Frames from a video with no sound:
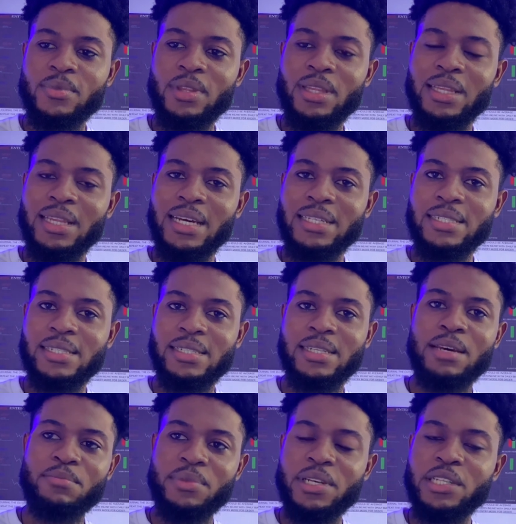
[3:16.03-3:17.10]
that
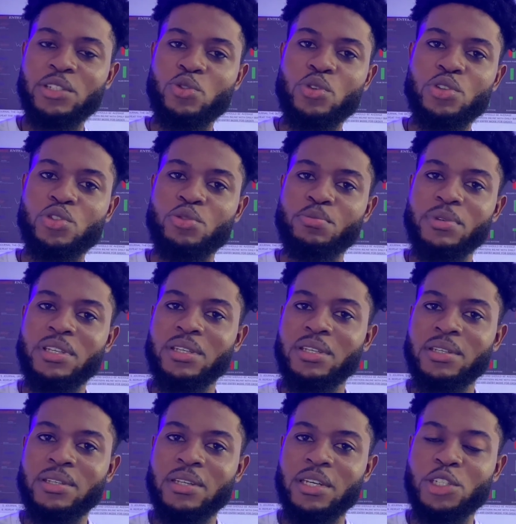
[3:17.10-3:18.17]
something is going to
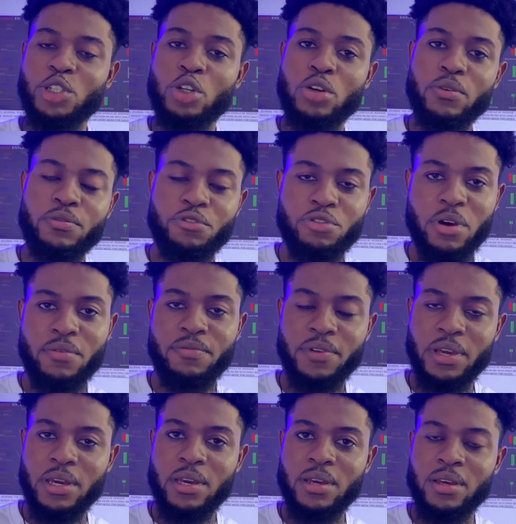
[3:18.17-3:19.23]
be a sort of traffic
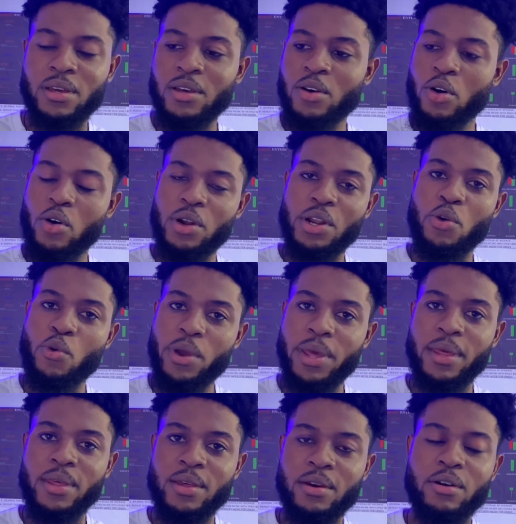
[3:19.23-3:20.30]
on the way.
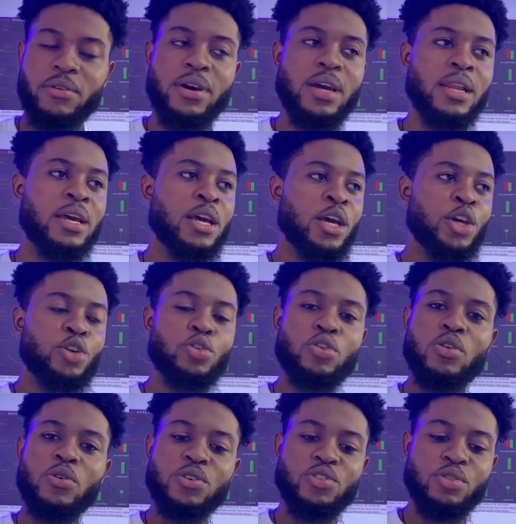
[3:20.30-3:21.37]
All right, you
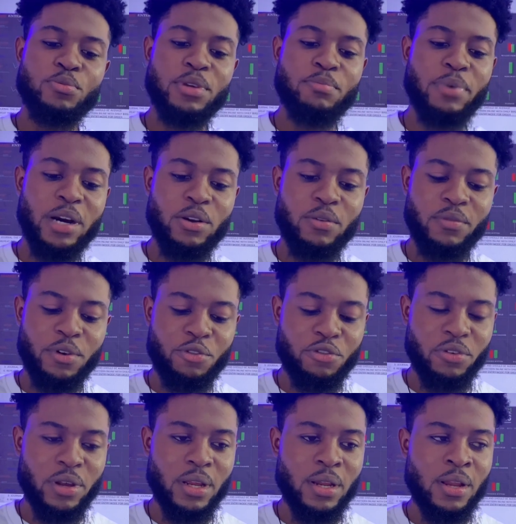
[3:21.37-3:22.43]
don't want to be part of a
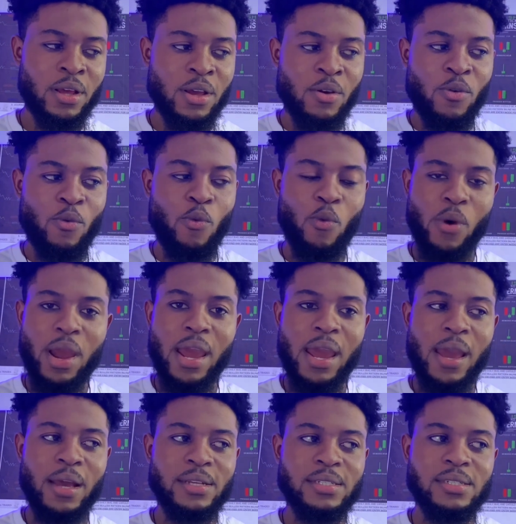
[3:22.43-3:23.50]
trade where
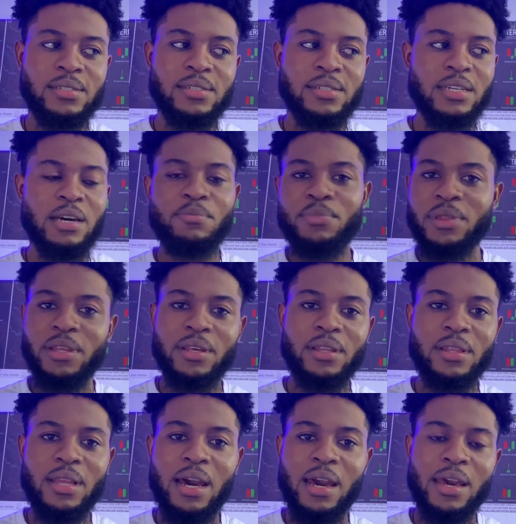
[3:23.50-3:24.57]

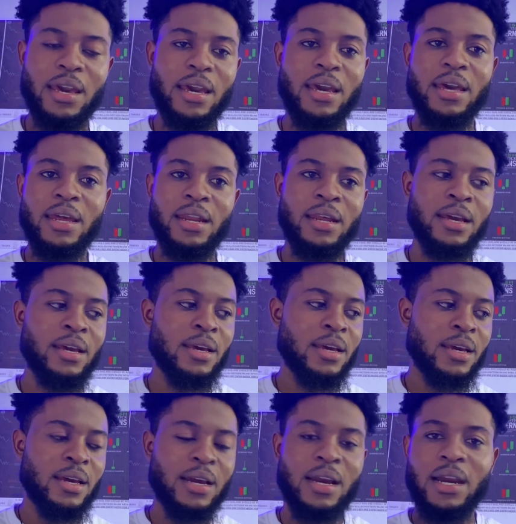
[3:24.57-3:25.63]
something ahead
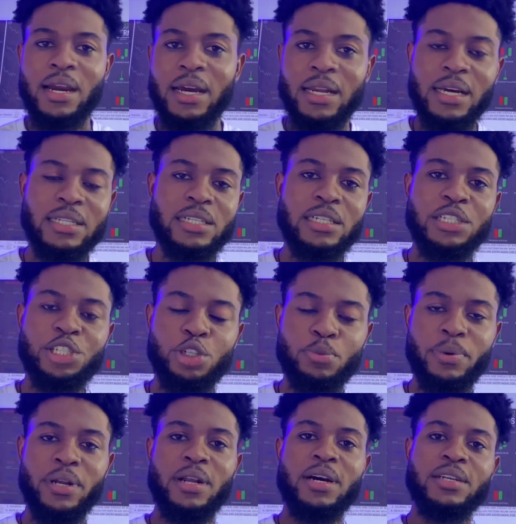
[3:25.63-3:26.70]
can actually
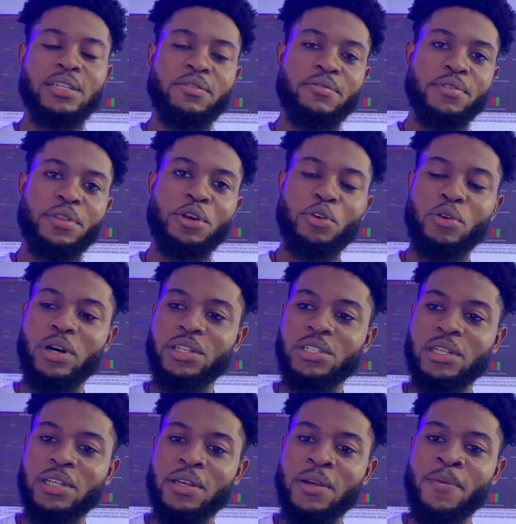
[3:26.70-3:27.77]
jeopardize everything or
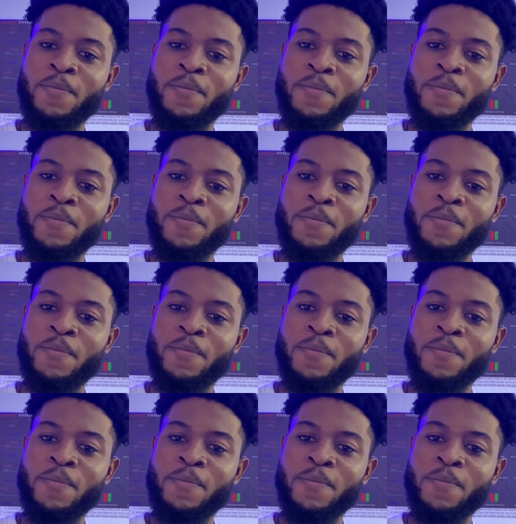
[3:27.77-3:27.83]
actually